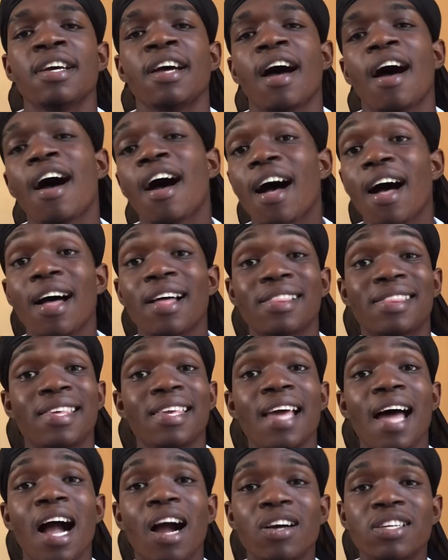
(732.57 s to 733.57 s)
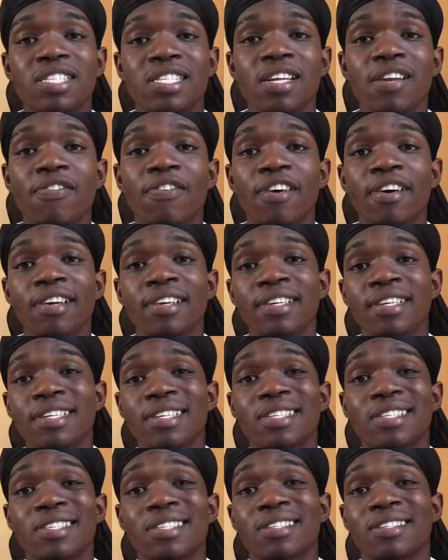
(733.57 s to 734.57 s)
Thiago Silva
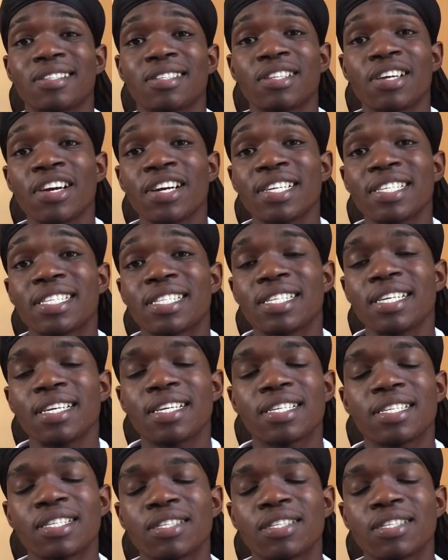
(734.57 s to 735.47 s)
is 36,